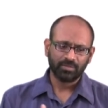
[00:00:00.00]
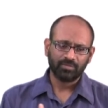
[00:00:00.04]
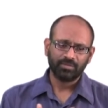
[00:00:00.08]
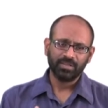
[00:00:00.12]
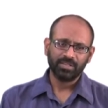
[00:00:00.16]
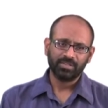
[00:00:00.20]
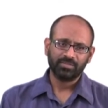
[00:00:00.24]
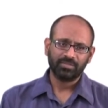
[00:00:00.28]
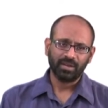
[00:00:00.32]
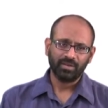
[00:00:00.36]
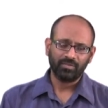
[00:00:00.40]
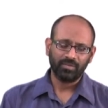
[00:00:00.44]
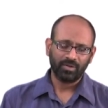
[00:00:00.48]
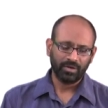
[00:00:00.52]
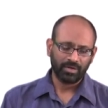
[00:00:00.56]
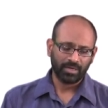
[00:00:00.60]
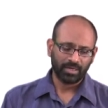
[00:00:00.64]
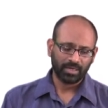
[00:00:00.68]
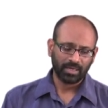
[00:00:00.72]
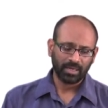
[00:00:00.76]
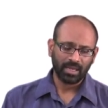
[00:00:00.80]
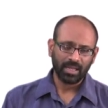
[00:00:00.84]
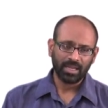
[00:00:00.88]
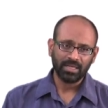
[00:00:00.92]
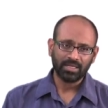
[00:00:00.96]
of these
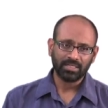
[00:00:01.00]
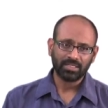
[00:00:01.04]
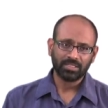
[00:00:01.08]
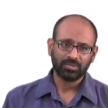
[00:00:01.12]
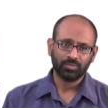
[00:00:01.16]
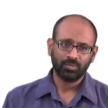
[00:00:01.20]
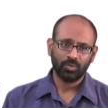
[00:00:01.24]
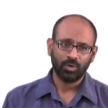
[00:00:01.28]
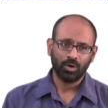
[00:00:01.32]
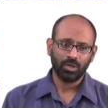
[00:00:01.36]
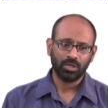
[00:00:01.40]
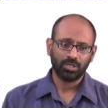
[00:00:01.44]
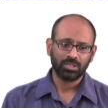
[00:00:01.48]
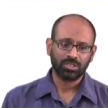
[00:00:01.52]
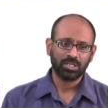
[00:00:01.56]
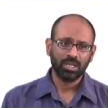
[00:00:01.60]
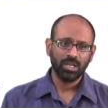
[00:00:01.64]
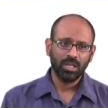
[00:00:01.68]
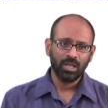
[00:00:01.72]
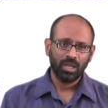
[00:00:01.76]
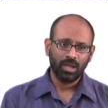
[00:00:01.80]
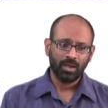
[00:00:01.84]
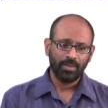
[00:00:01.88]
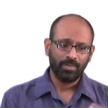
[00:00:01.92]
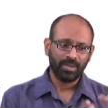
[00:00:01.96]
500 clients was
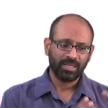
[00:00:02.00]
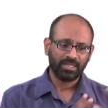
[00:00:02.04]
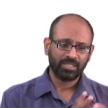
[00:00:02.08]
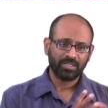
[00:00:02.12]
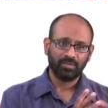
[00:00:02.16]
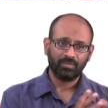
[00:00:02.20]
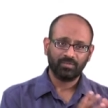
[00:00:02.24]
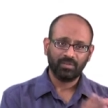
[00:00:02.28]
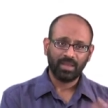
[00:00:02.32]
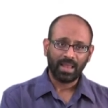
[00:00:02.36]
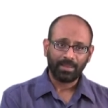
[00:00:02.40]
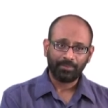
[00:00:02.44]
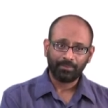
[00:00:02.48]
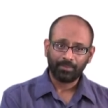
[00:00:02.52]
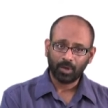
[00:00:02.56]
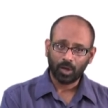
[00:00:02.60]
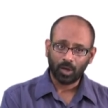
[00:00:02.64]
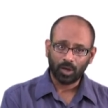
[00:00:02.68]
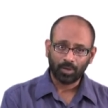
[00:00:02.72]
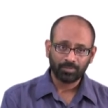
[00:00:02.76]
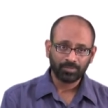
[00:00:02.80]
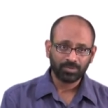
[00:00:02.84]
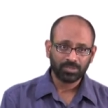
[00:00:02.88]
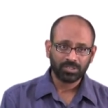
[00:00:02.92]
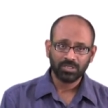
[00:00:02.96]
a mix of
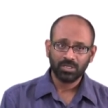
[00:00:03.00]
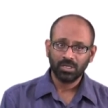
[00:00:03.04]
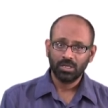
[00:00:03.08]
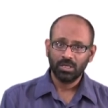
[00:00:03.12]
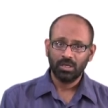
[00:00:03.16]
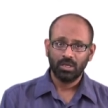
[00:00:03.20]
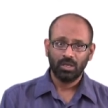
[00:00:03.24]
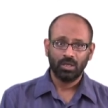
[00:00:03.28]
laptops,